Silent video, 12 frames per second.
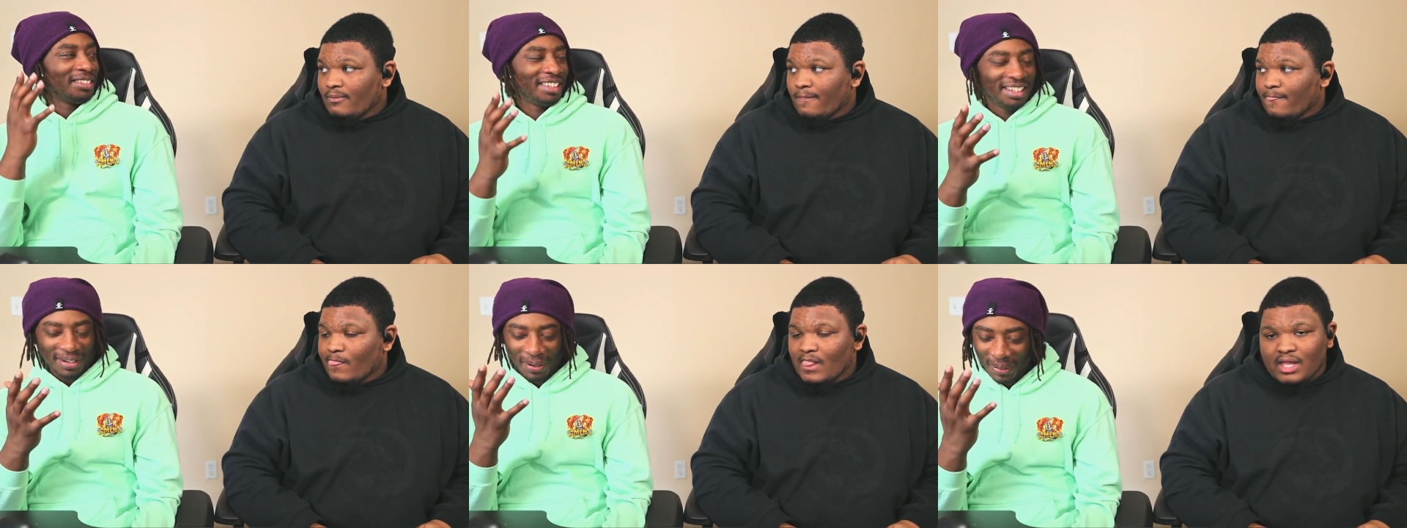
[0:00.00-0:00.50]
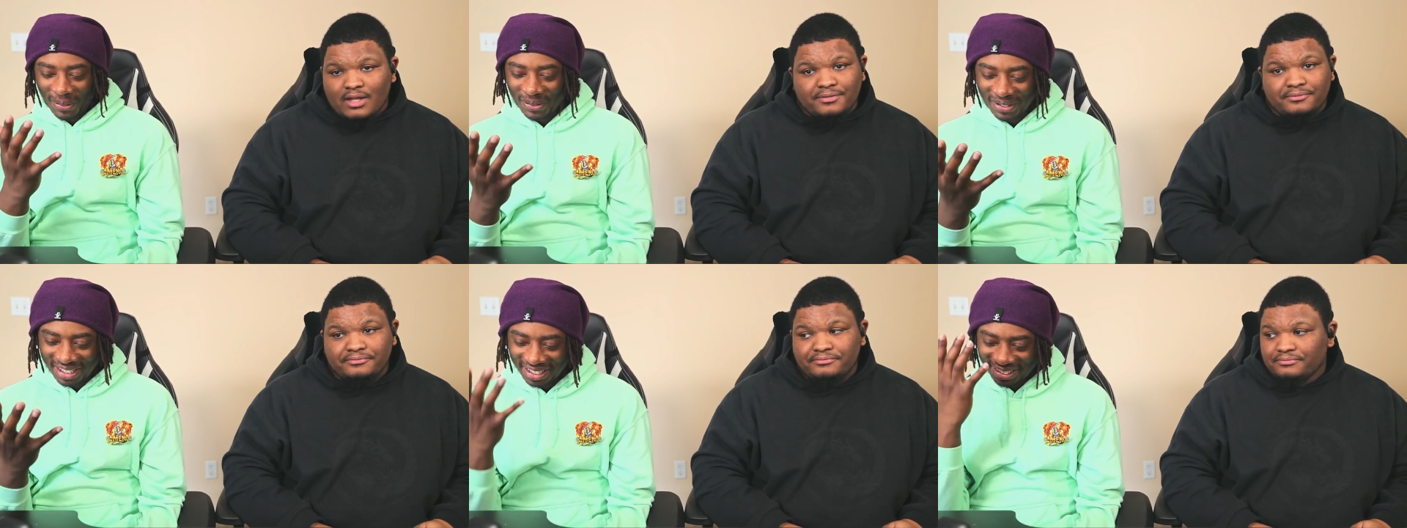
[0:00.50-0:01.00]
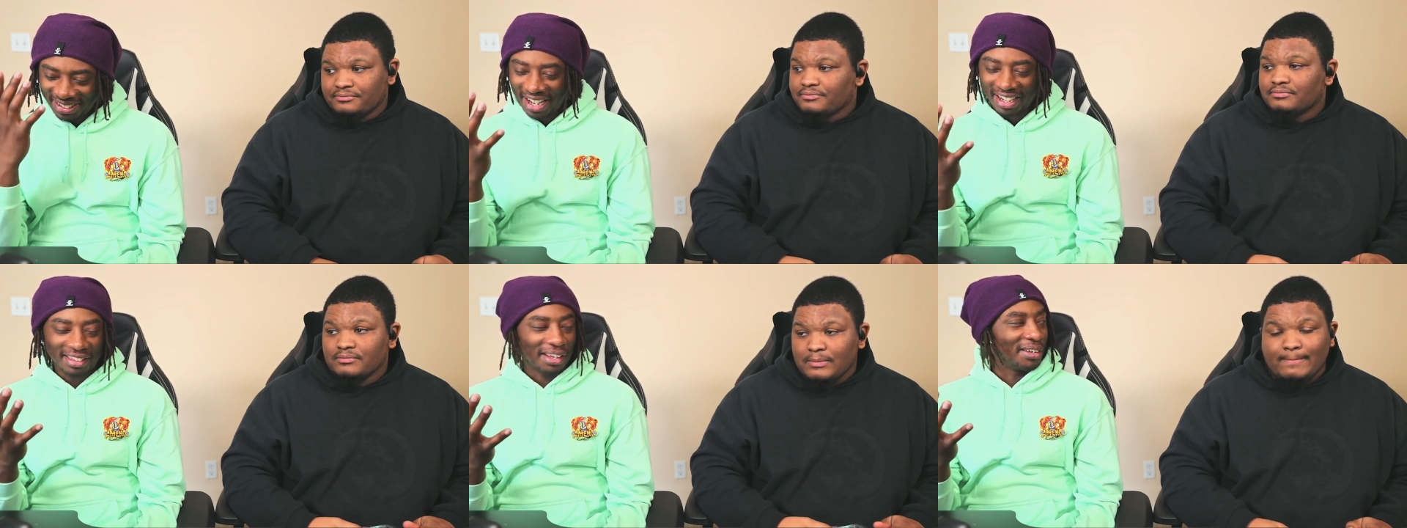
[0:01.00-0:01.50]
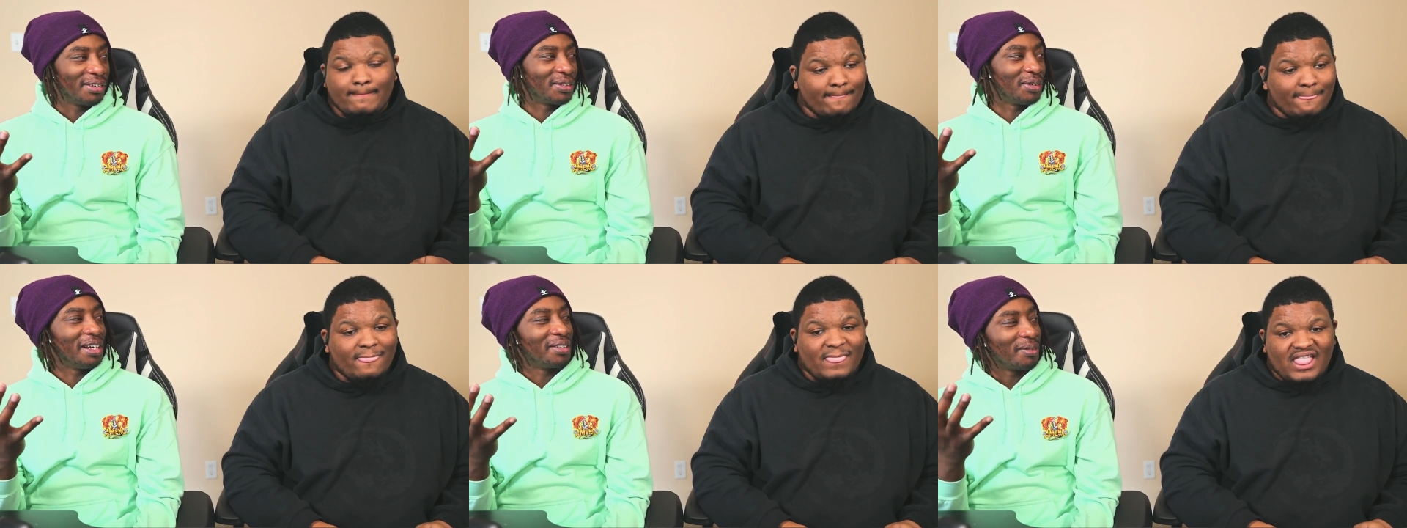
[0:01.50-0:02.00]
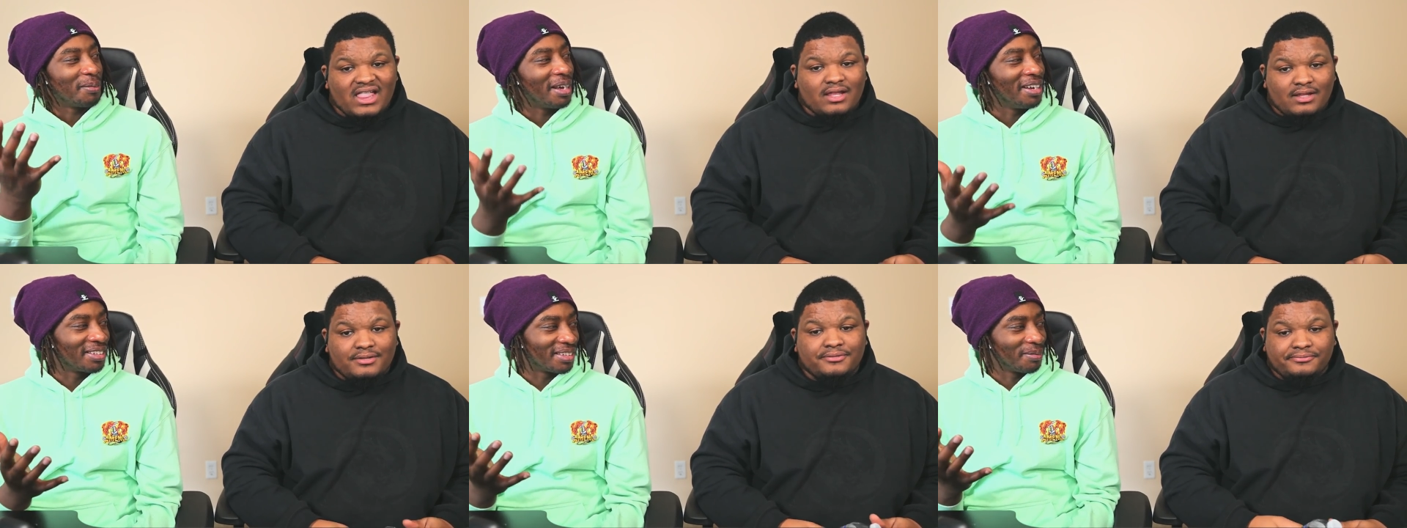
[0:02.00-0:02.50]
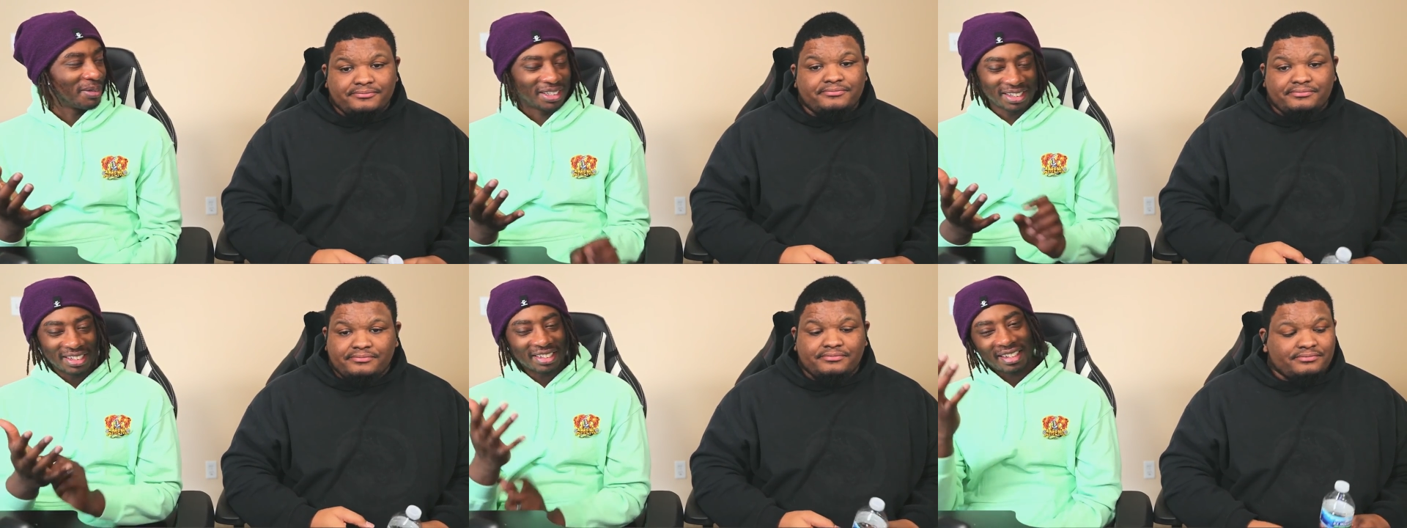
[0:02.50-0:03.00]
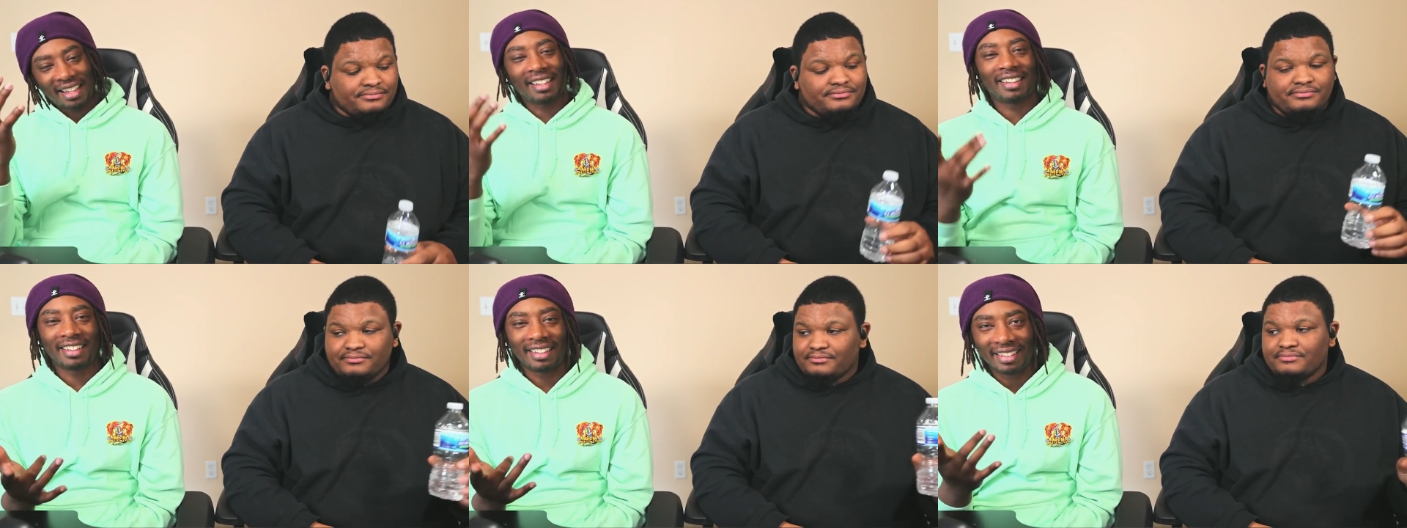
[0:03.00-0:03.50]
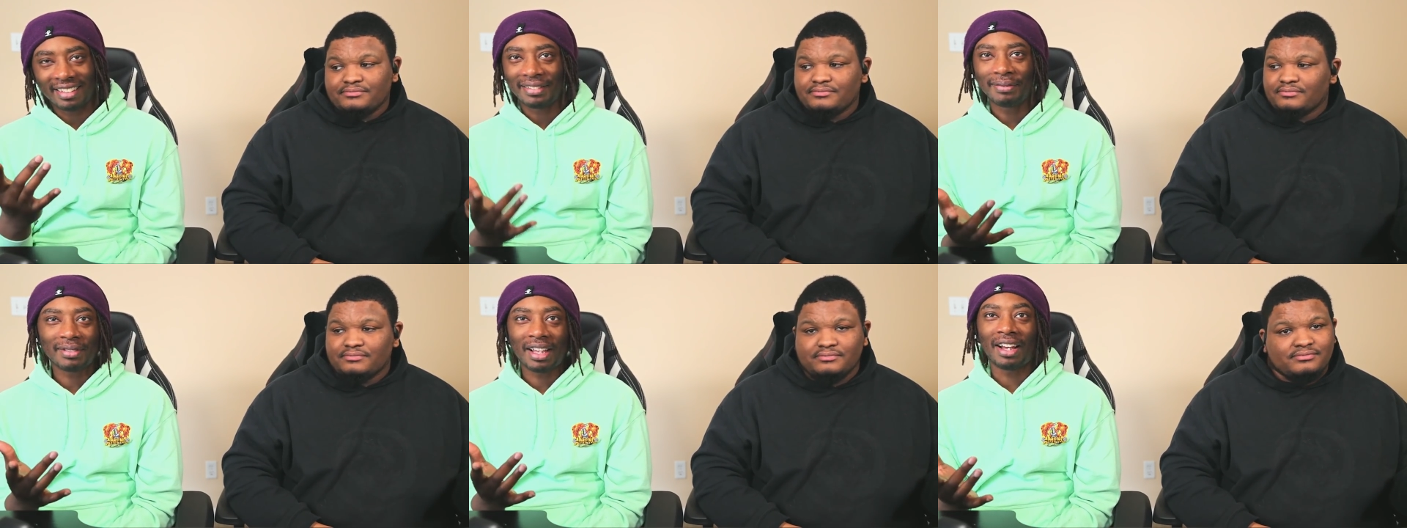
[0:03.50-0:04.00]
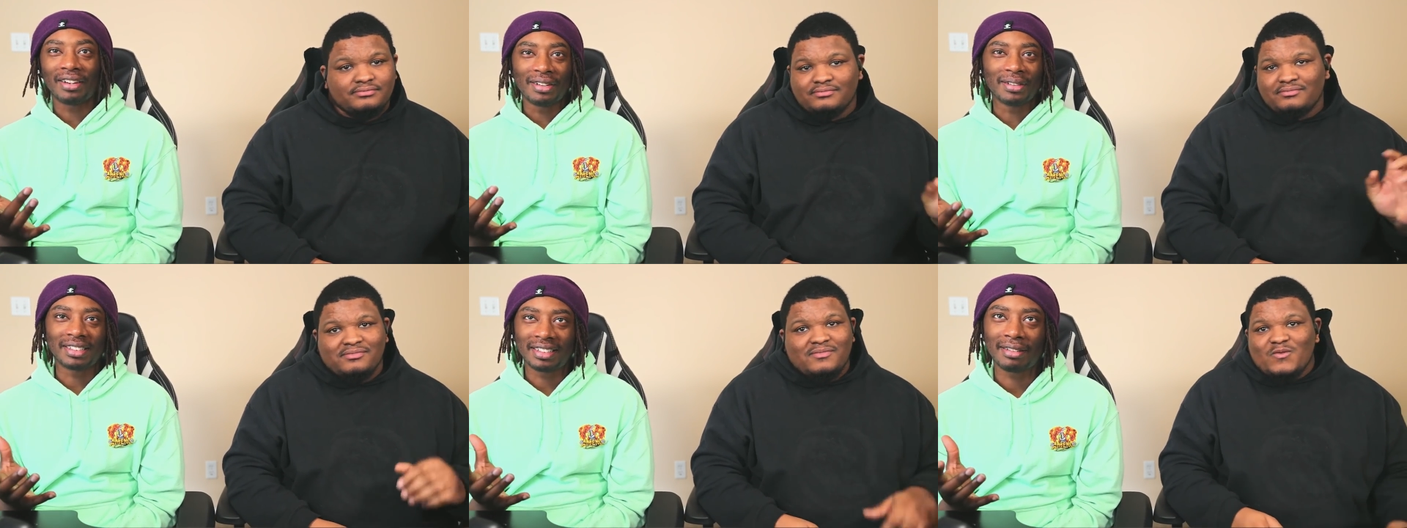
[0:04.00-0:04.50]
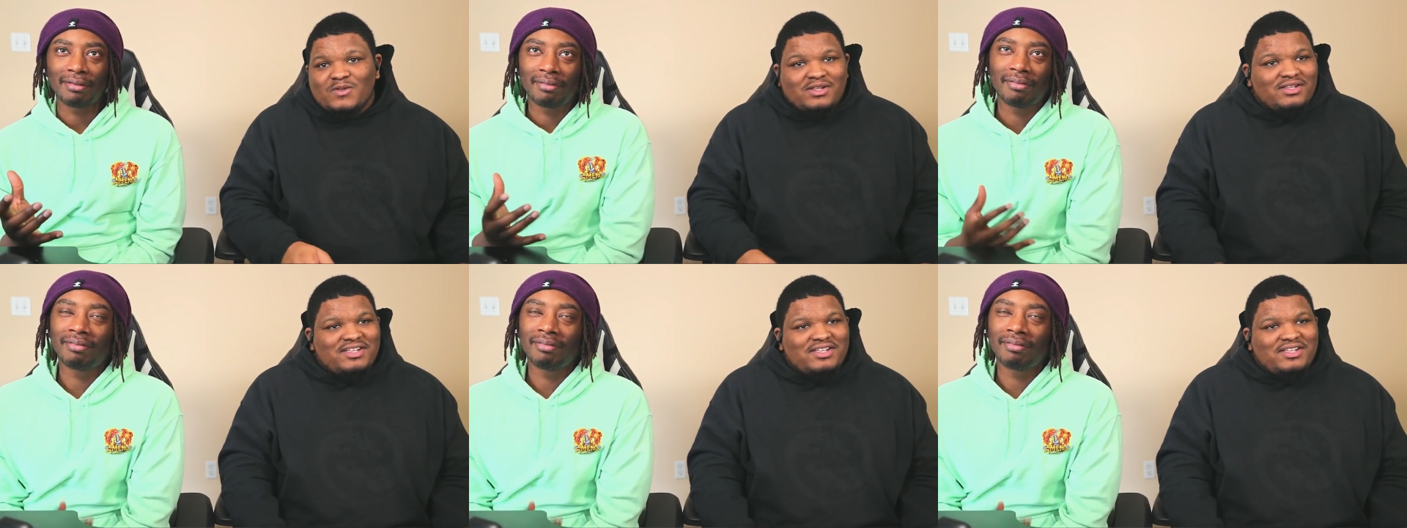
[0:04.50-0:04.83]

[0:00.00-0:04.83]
Speaker 1: he holding his goddamn transformation, bro. He just like, yeah, y'all know what's up.